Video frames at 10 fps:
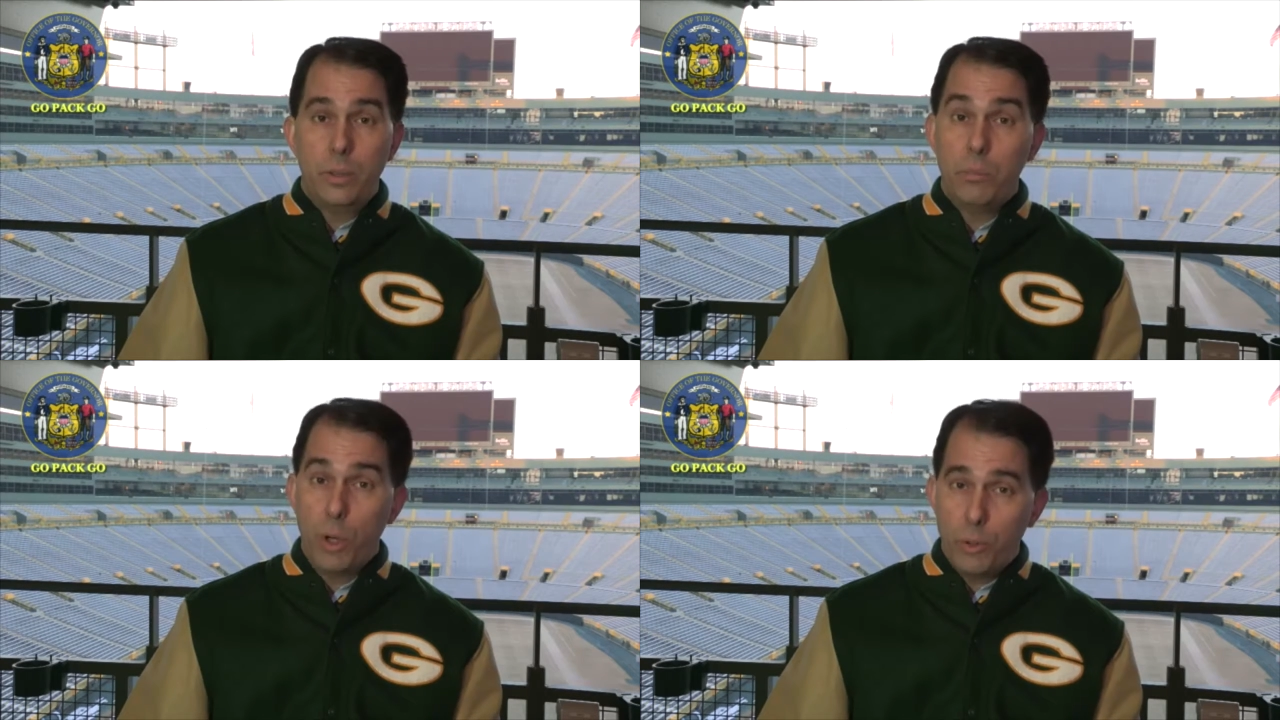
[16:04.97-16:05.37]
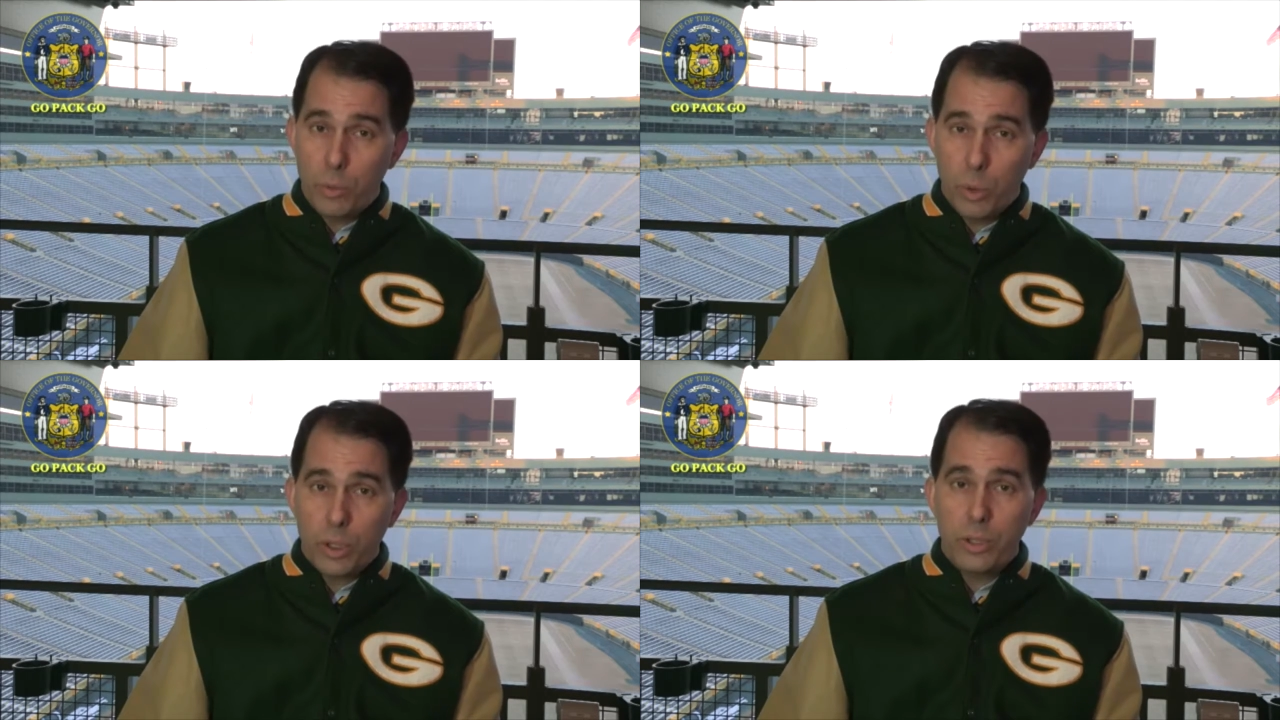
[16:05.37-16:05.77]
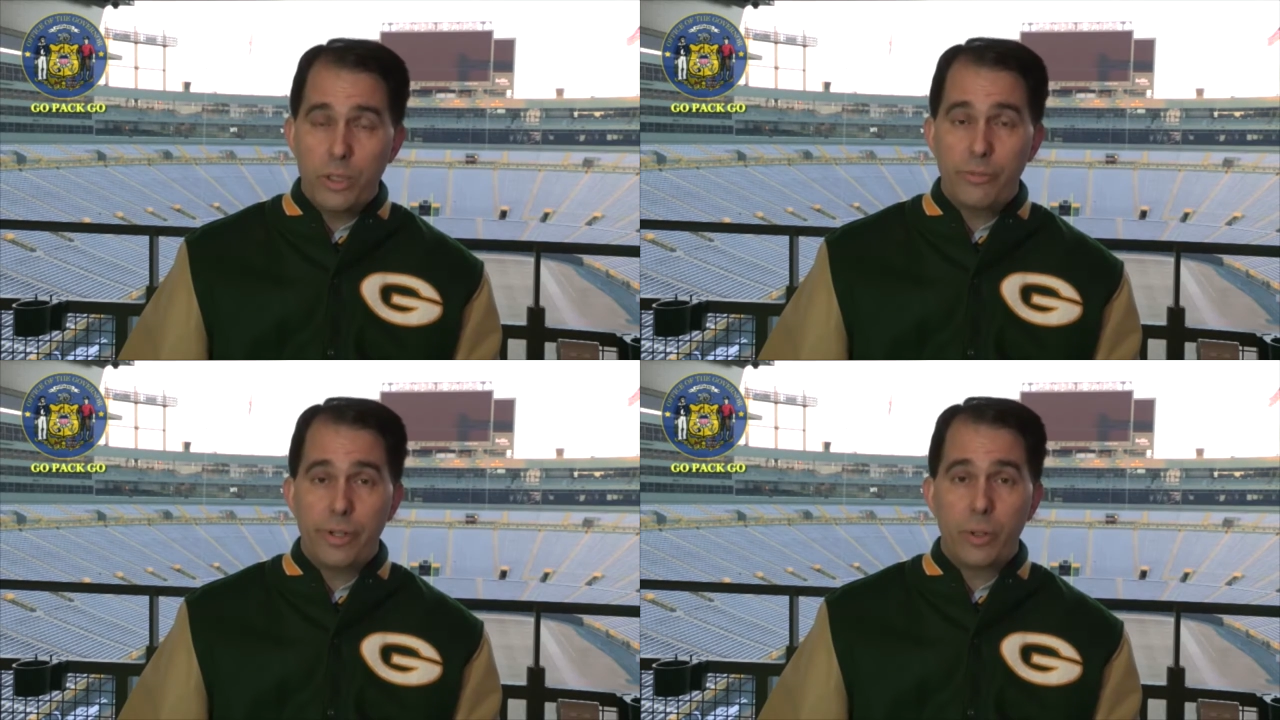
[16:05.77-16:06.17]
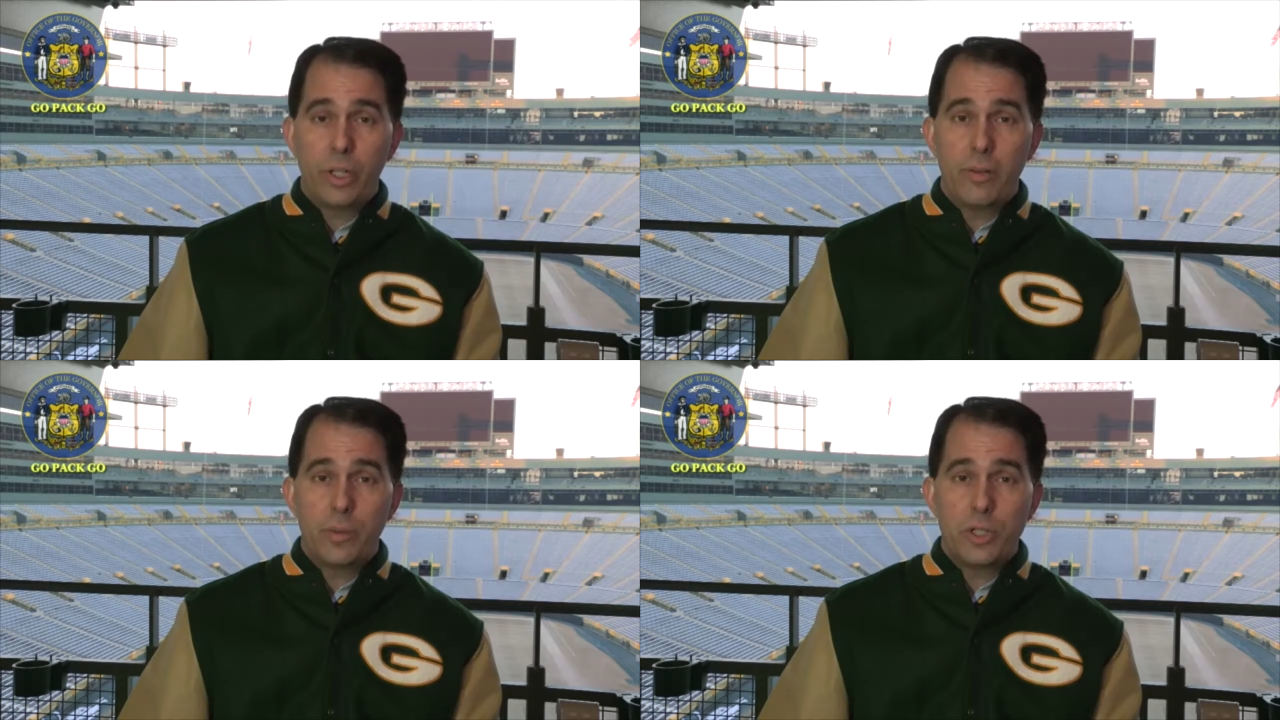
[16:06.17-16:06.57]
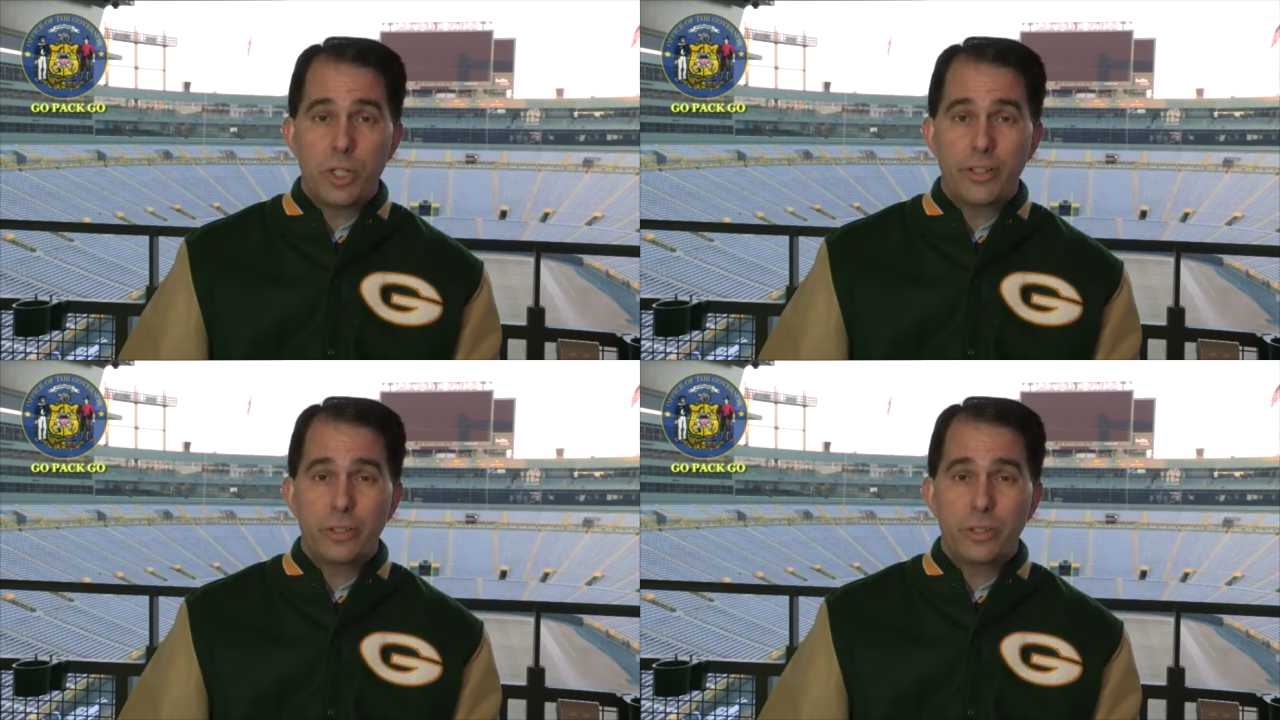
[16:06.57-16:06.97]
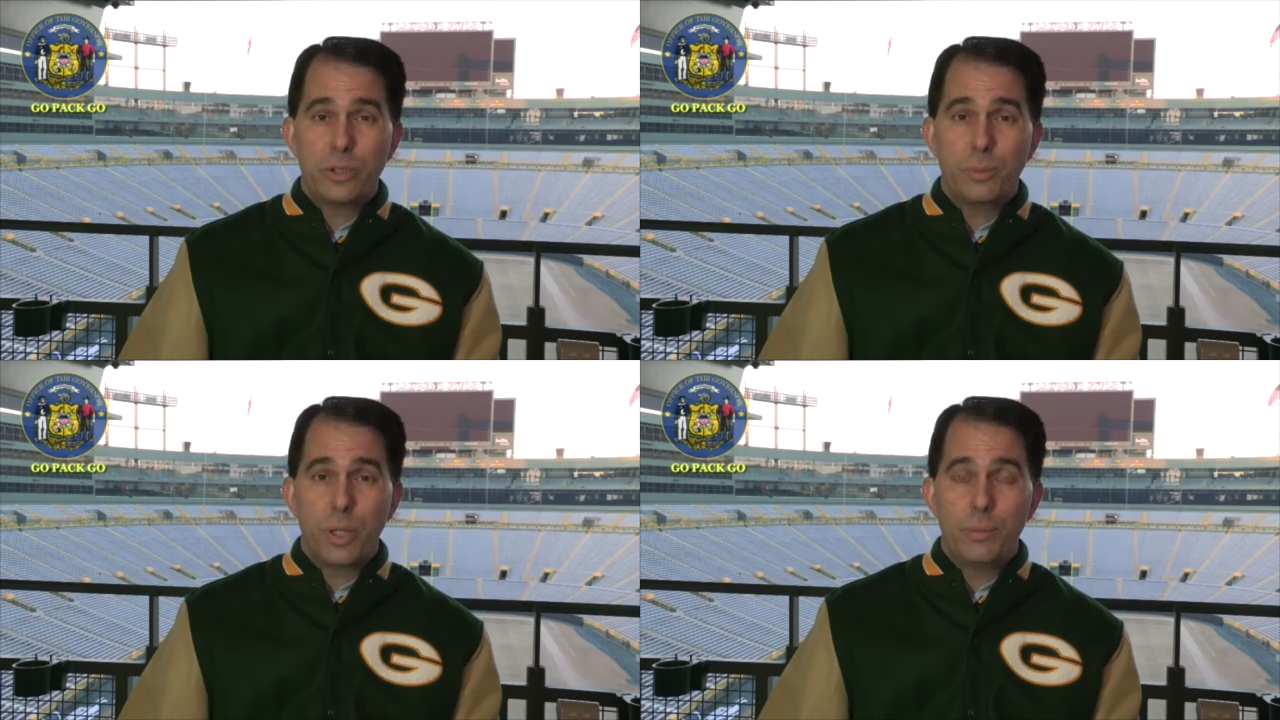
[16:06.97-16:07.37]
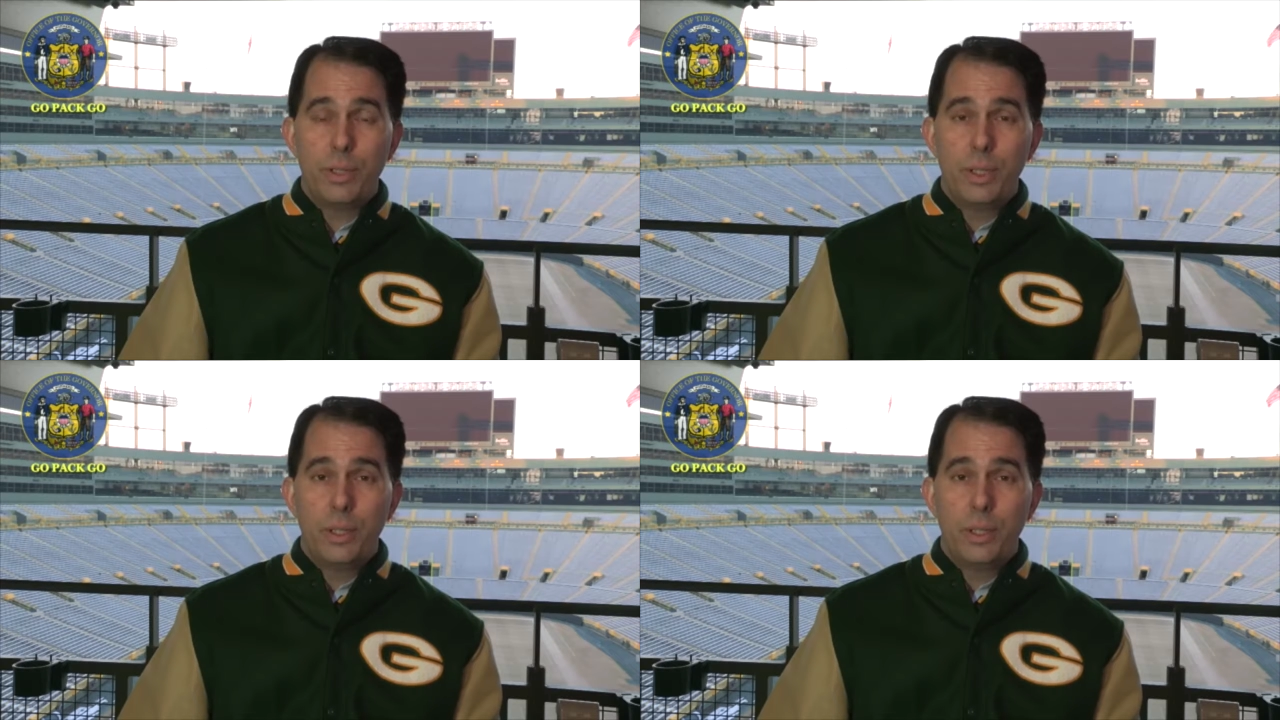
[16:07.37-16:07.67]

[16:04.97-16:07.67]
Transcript: both worked in the federal government's Justice Department,